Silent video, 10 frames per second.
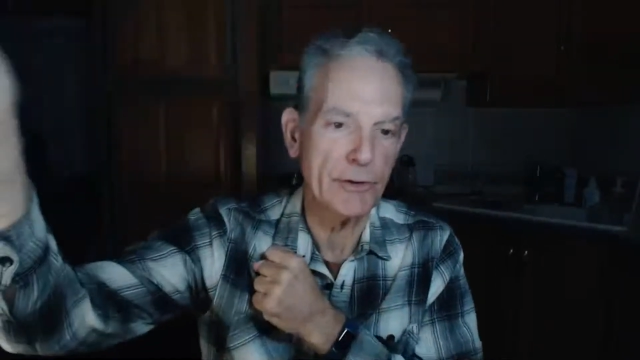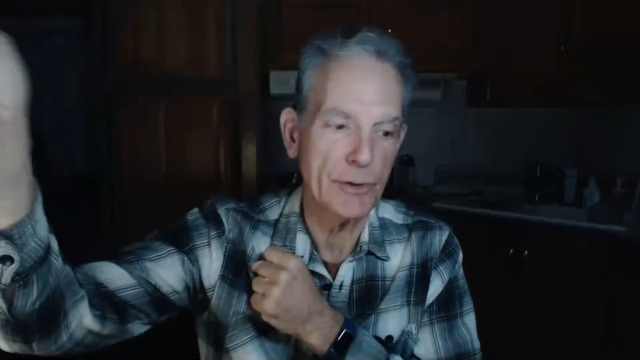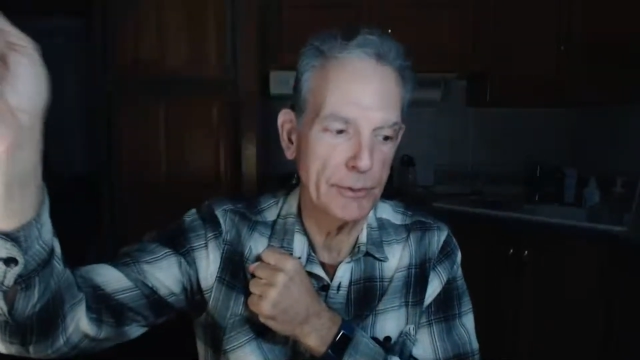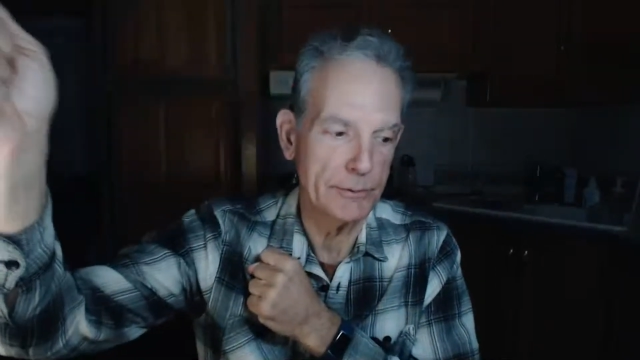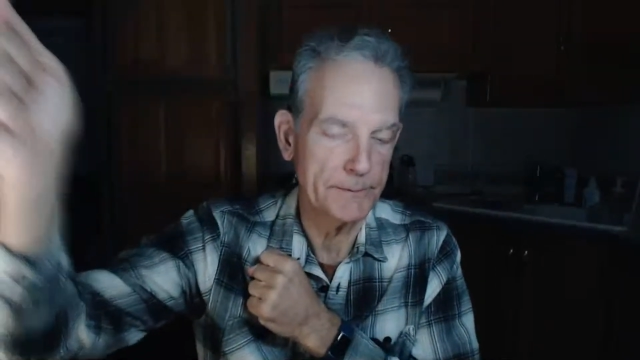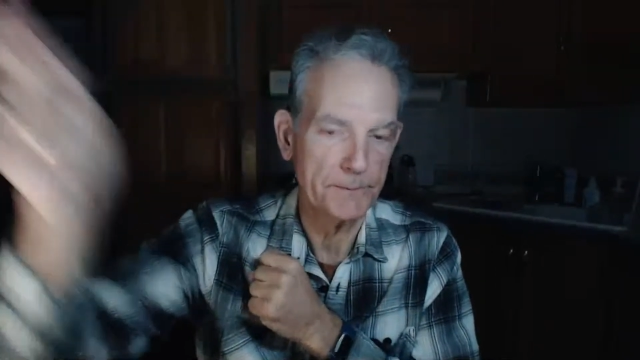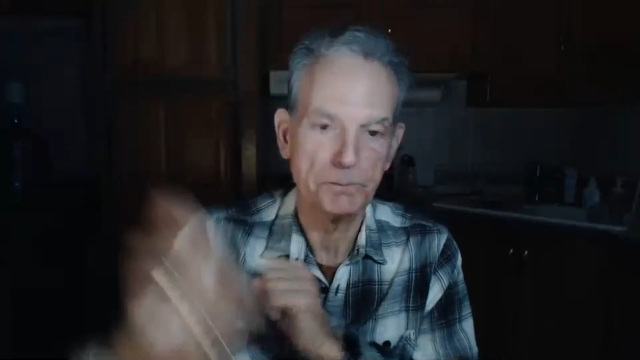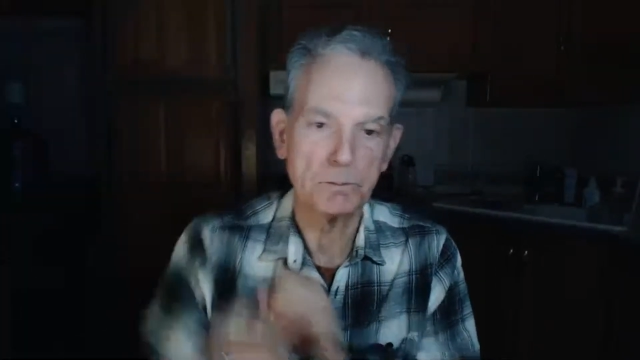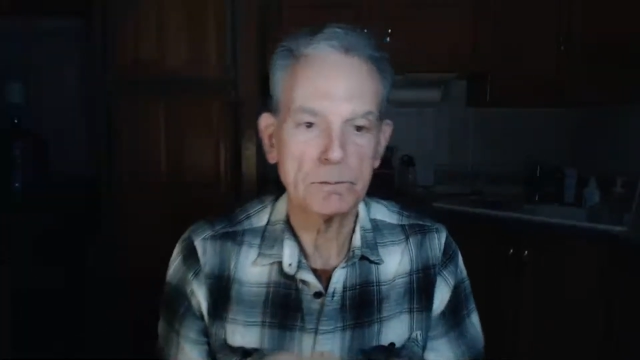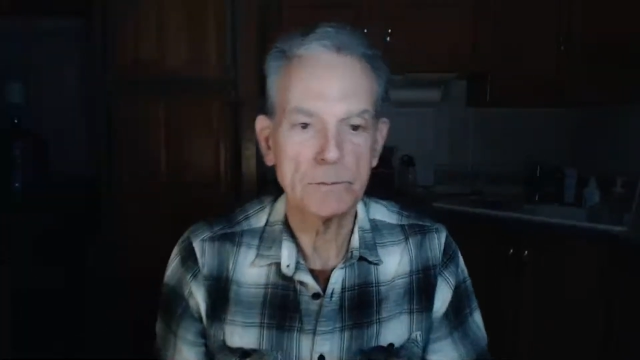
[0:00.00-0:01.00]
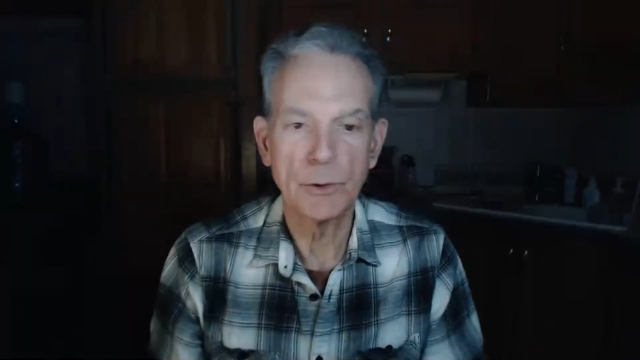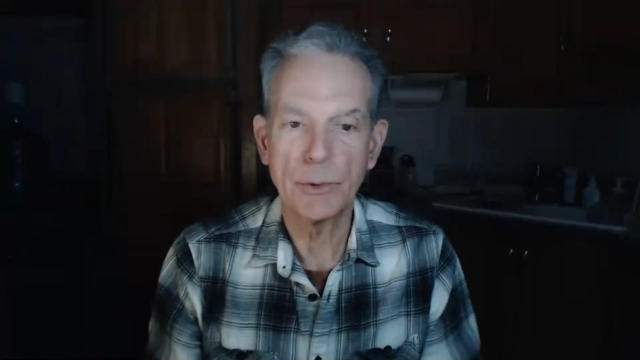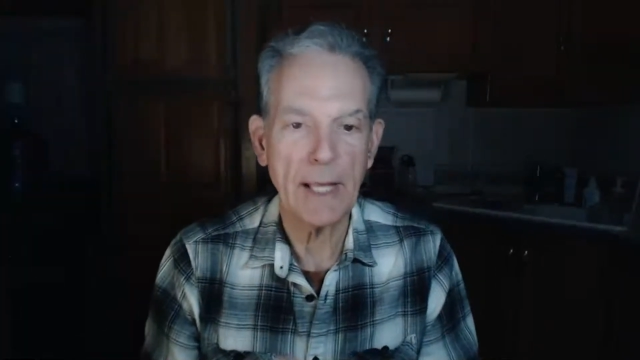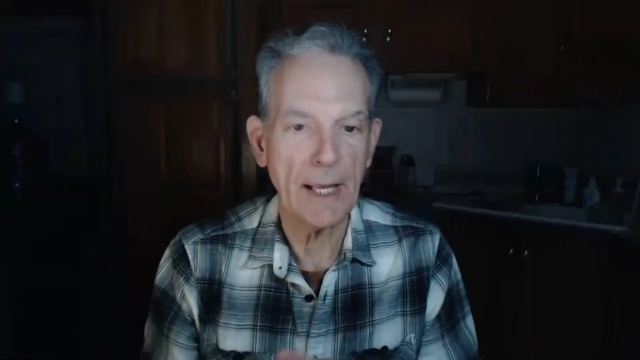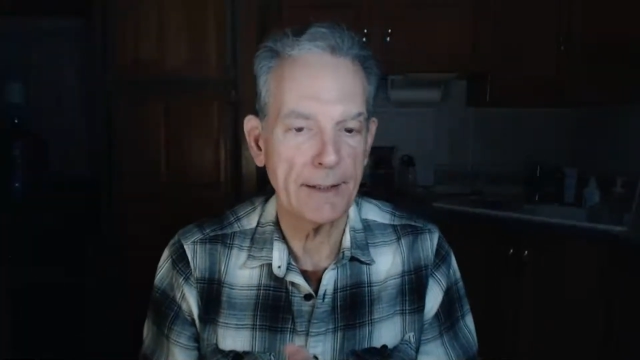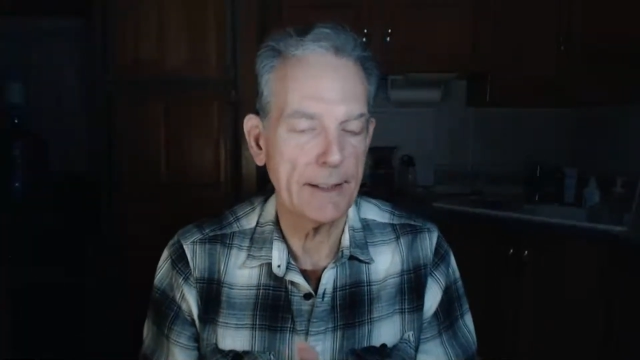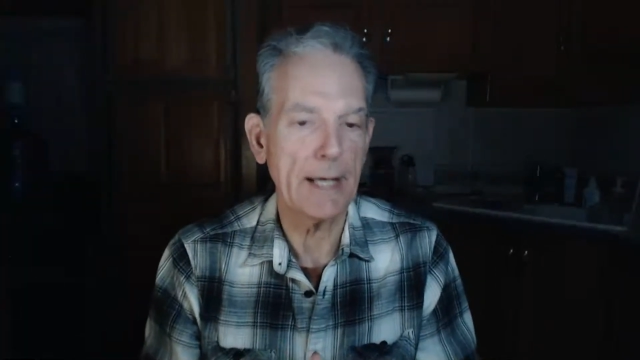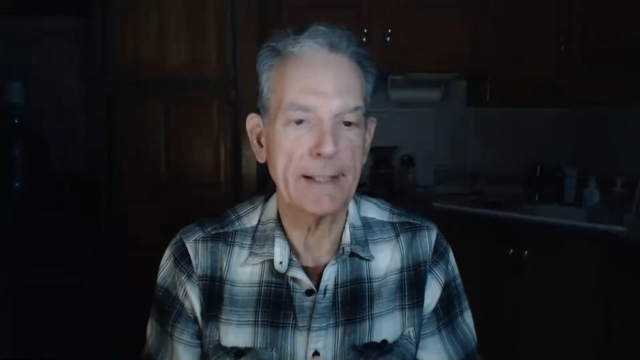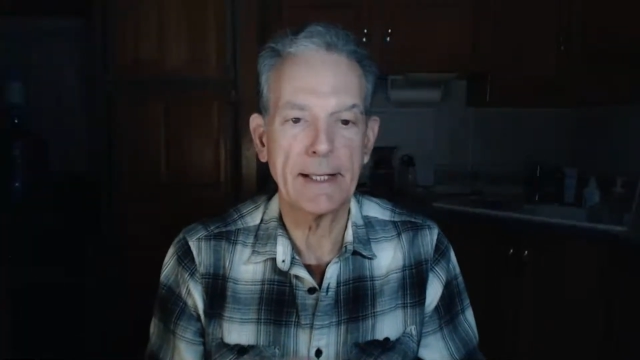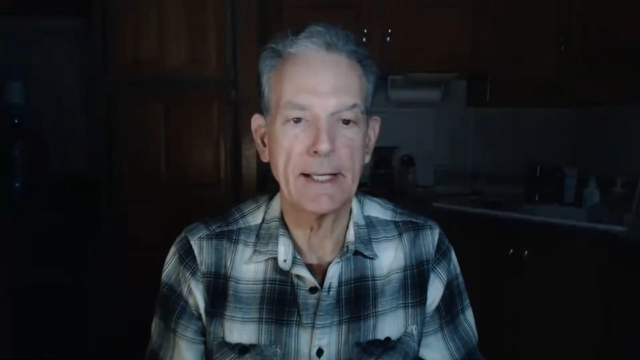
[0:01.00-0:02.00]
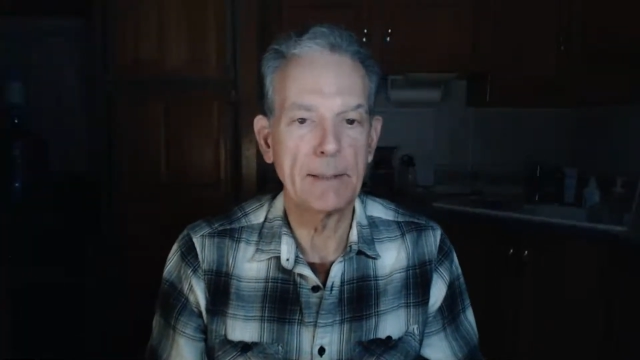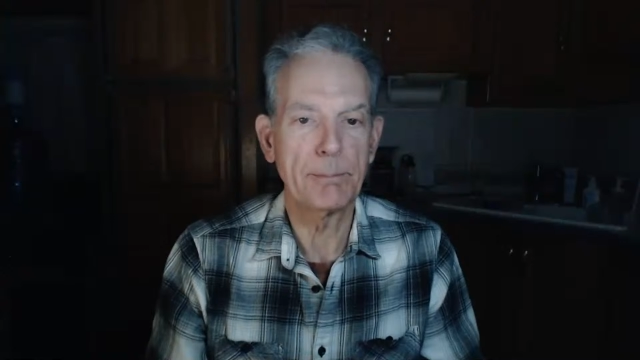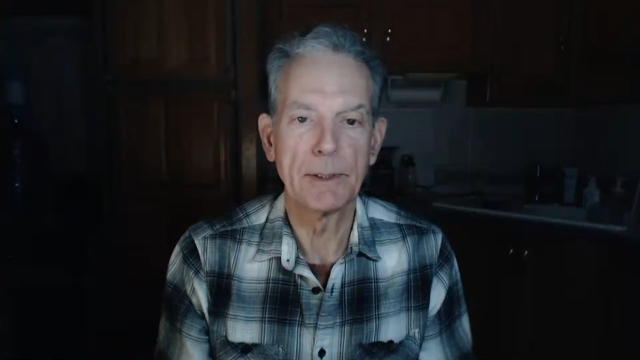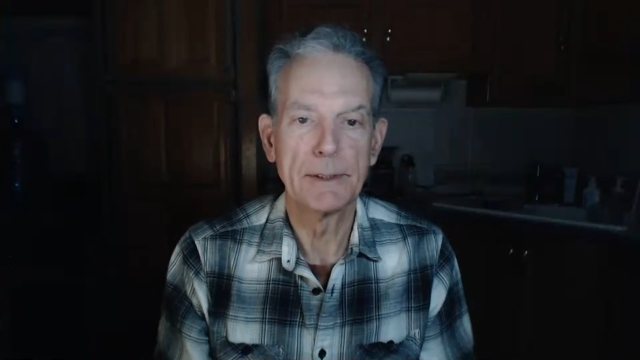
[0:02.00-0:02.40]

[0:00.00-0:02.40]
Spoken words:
you. You cannot keep